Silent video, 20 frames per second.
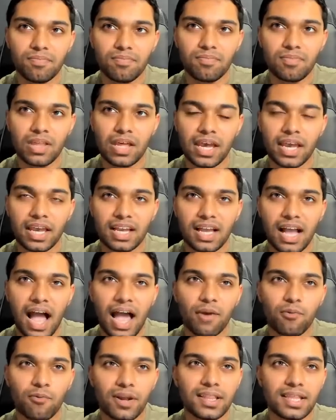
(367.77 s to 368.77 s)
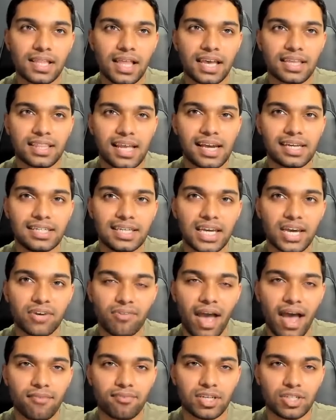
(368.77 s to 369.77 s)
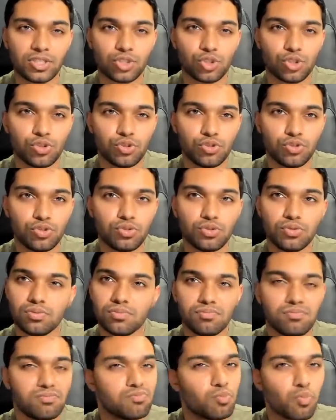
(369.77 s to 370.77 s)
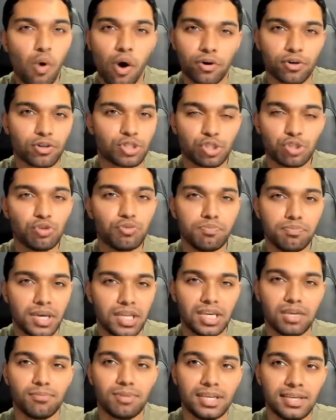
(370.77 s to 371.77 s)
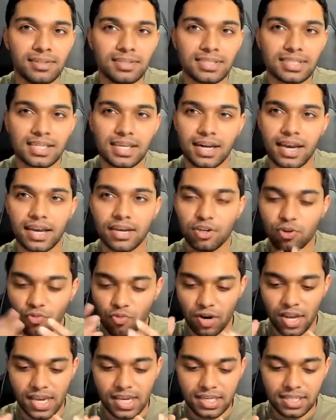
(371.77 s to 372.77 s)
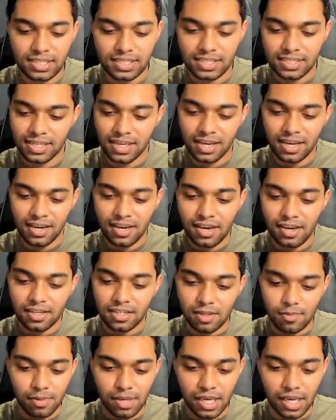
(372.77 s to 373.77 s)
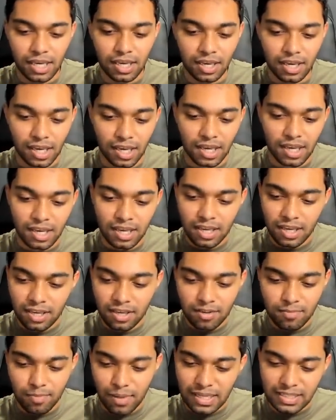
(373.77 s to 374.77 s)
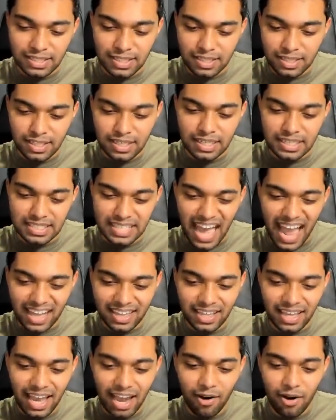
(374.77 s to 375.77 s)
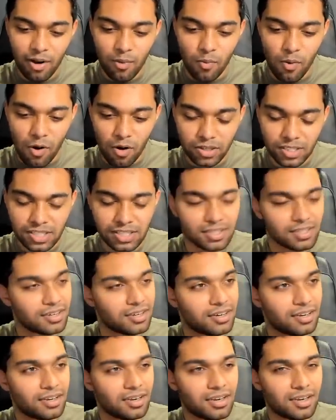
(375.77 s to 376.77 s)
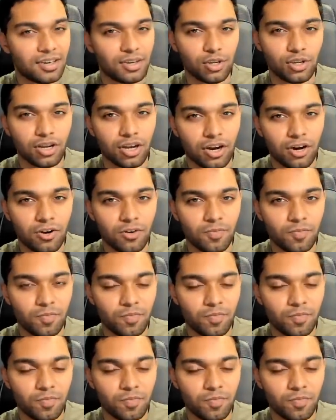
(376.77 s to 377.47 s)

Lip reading: Like, I really like the idea of having one or two mini-me's that I could raise to be basically exactly how I want, you know?